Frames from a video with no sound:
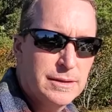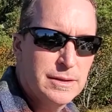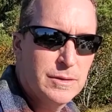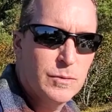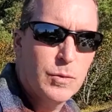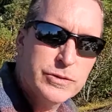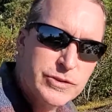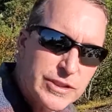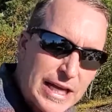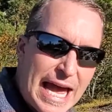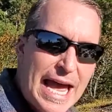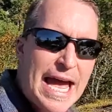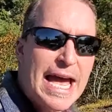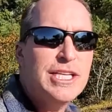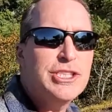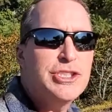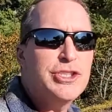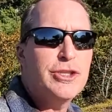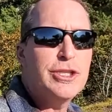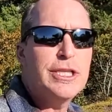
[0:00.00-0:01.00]
Well, it's
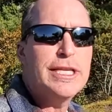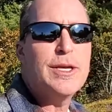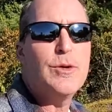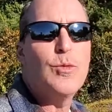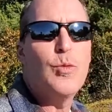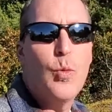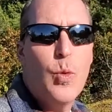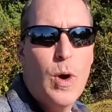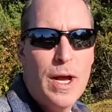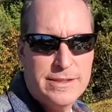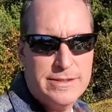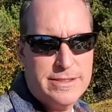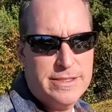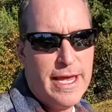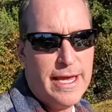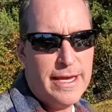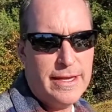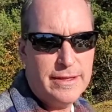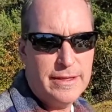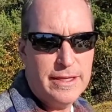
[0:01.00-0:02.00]
actually
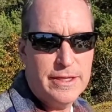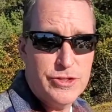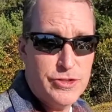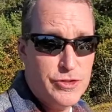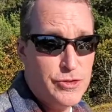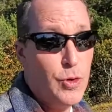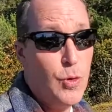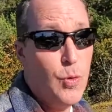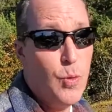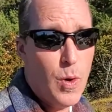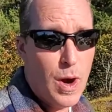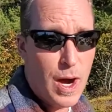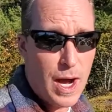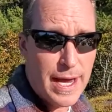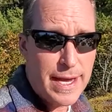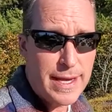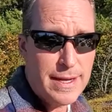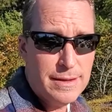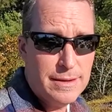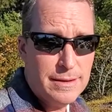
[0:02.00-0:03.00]
Wednesday. And do you know
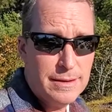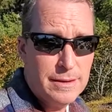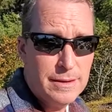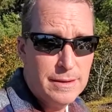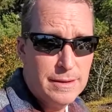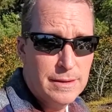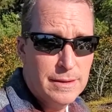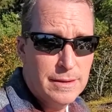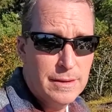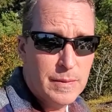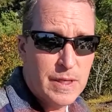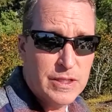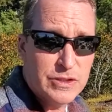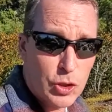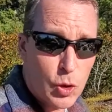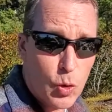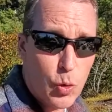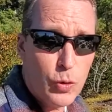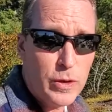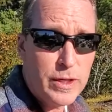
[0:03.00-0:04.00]
why? Because
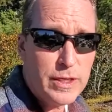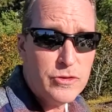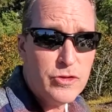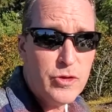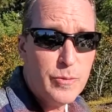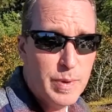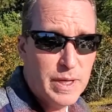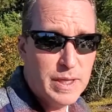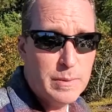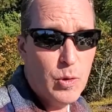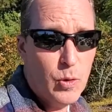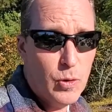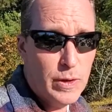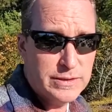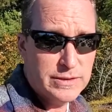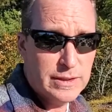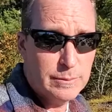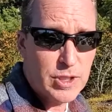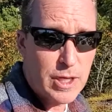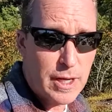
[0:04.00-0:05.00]
according to the big
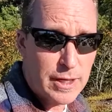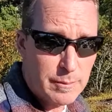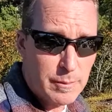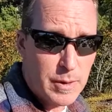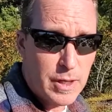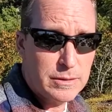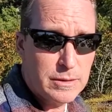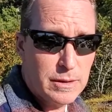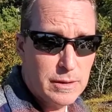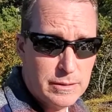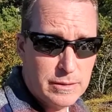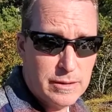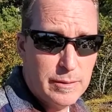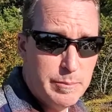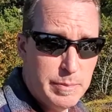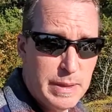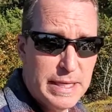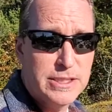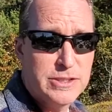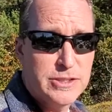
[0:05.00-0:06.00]
boys, I'm talking about the
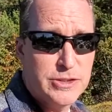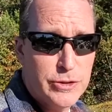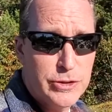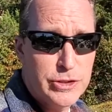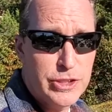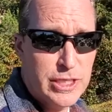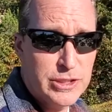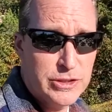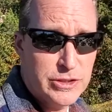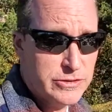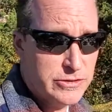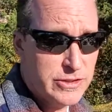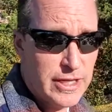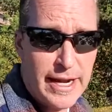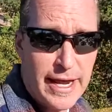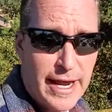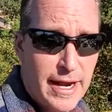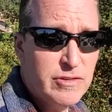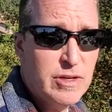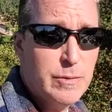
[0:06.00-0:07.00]
big search engines that
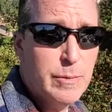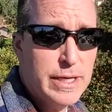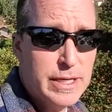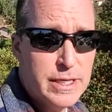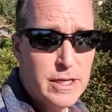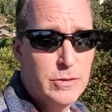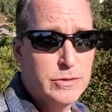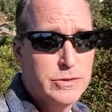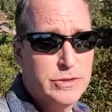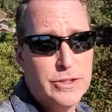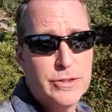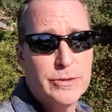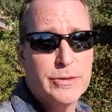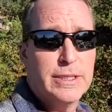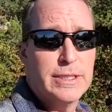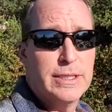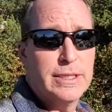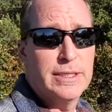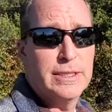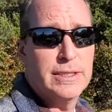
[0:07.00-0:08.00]
everybody goes to,
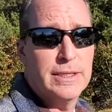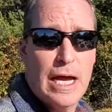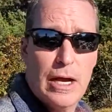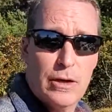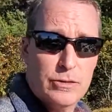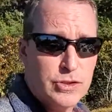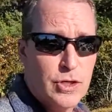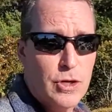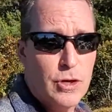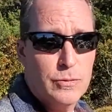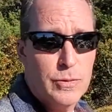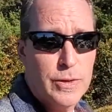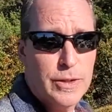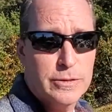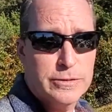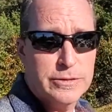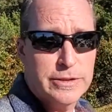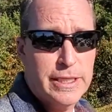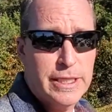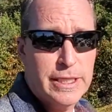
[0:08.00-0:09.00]
Housecall
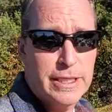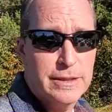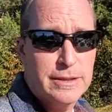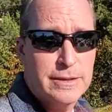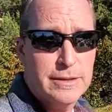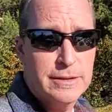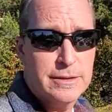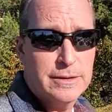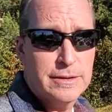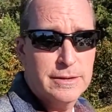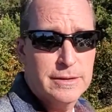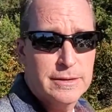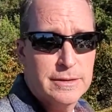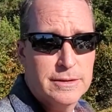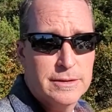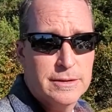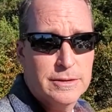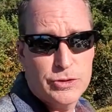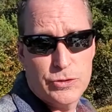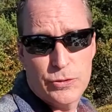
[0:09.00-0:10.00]
Realty,
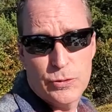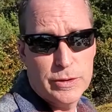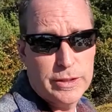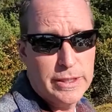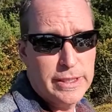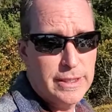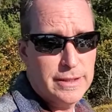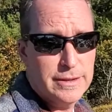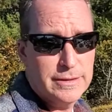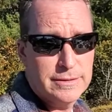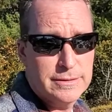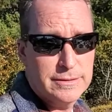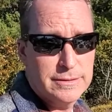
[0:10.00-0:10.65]
Trulia,